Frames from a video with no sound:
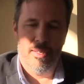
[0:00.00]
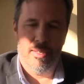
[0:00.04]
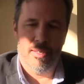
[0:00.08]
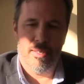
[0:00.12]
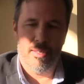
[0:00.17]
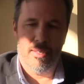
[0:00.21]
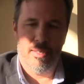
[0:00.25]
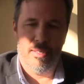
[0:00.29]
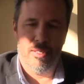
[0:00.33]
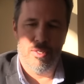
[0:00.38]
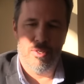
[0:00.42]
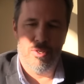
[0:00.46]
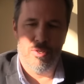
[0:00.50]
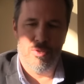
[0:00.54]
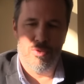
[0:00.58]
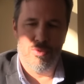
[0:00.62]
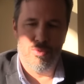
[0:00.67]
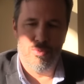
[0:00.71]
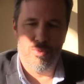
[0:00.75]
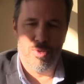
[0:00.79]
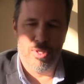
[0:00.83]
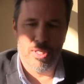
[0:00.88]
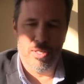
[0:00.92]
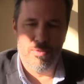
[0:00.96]
uh,
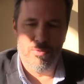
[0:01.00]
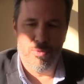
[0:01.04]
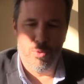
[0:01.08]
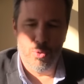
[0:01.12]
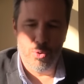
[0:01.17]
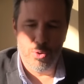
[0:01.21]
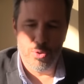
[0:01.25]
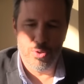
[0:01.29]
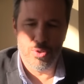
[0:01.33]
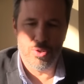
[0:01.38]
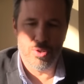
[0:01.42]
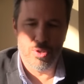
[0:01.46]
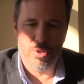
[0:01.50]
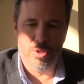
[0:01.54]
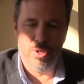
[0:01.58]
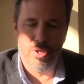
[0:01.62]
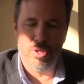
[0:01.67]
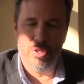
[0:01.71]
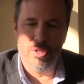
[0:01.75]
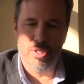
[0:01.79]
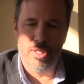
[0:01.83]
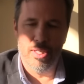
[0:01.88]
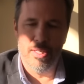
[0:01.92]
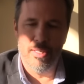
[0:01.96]
to stay focused on
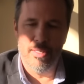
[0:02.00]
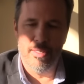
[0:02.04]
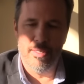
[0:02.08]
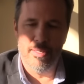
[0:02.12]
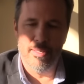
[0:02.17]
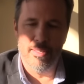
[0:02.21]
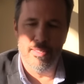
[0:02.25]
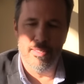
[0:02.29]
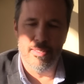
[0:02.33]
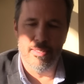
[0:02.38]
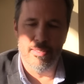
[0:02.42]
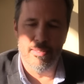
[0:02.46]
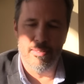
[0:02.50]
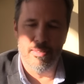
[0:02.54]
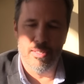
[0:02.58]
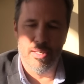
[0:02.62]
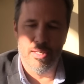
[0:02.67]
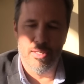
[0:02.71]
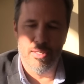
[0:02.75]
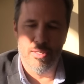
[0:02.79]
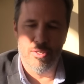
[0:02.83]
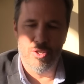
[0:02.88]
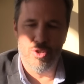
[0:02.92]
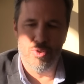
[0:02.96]
on the
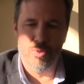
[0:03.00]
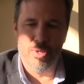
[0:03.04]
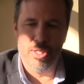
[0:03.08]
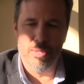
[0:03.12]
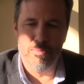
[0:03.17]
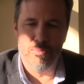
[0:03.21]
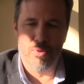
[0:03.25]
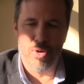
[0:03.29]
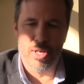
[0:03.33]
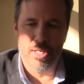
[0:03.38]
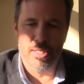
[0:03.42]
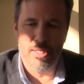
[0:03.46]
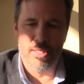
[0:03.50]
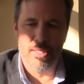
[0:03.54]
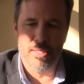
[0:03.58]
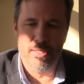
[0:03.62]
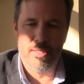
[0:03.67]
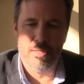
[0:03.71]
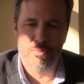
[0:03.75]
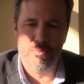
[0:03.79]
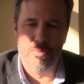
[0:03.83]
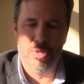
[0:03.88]
uh, on the shooting process.